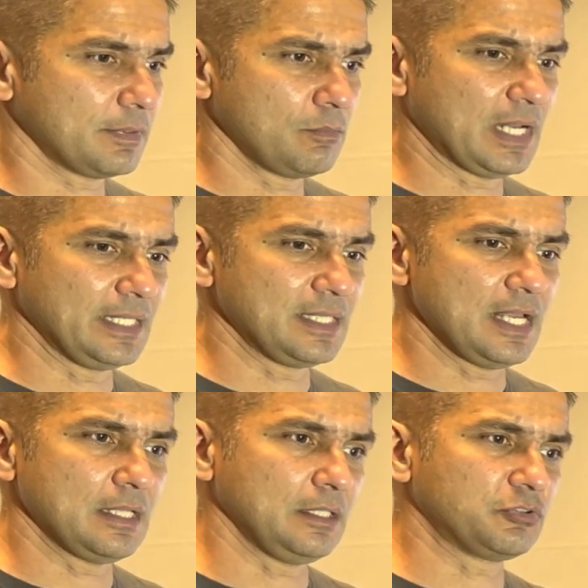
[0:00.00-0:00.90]
what he
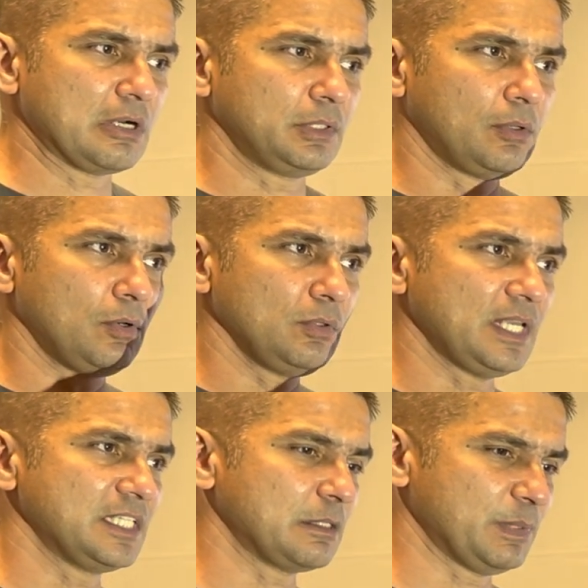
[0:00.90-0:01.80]
did, he traveled all of the Eastern